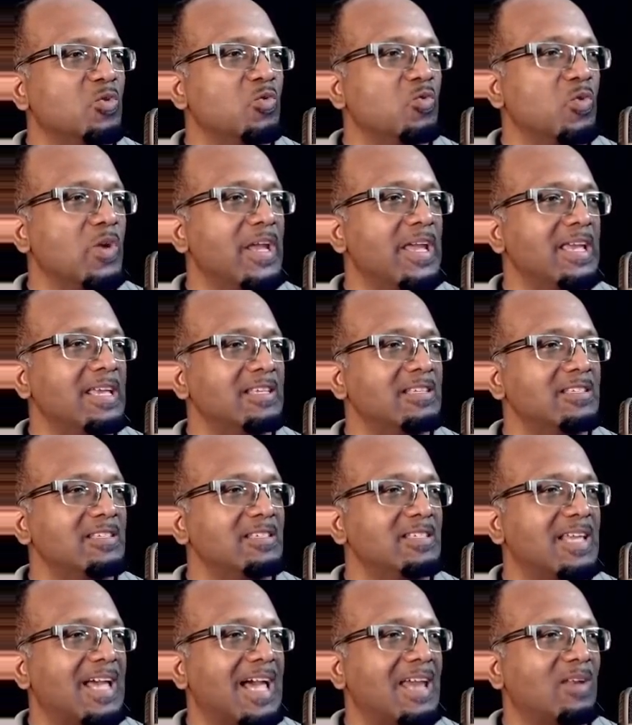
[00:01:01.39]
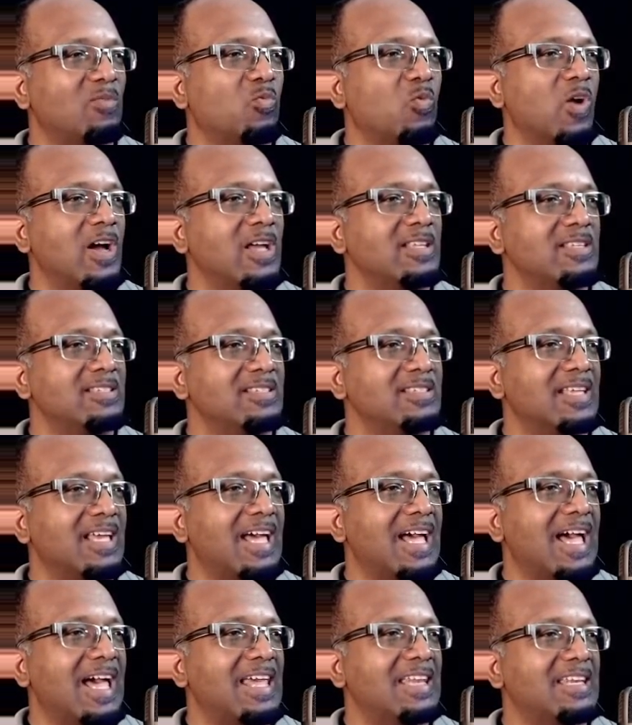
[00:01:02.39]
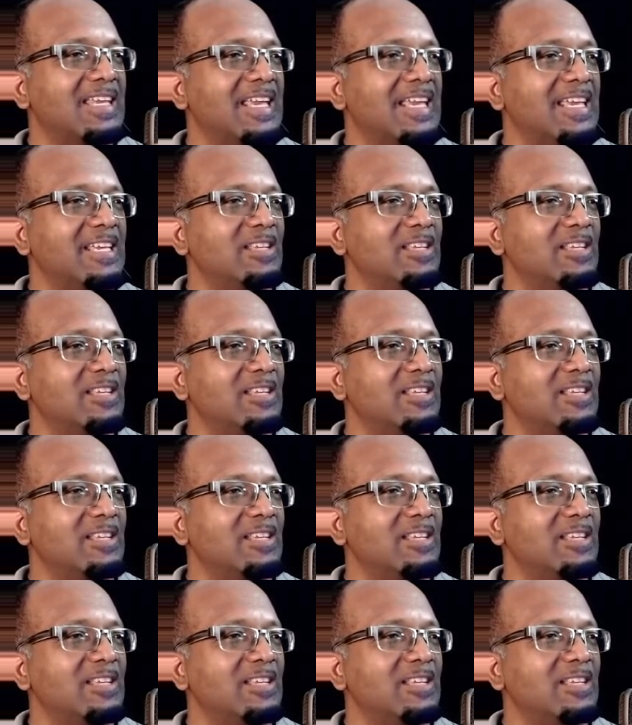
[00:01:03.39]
who is and was and